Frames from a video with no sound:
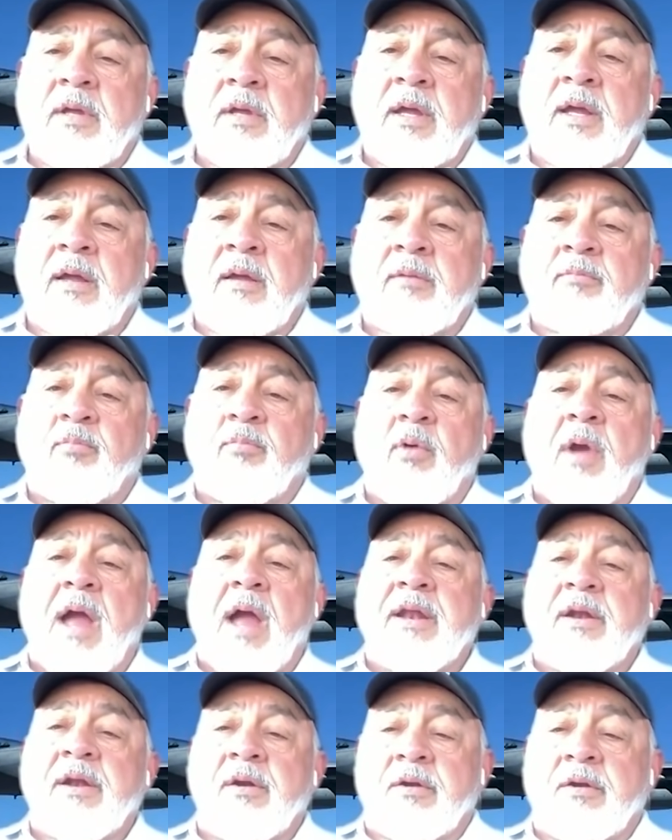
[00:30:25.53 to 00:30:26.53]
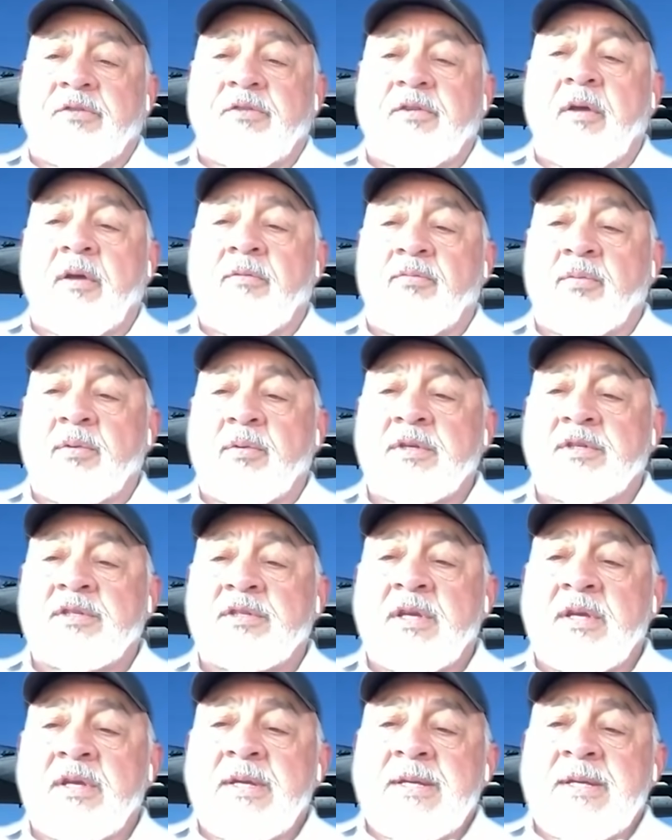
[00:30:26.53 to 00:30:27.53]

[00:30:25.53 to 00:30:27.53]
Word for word: uh, prided ourselves was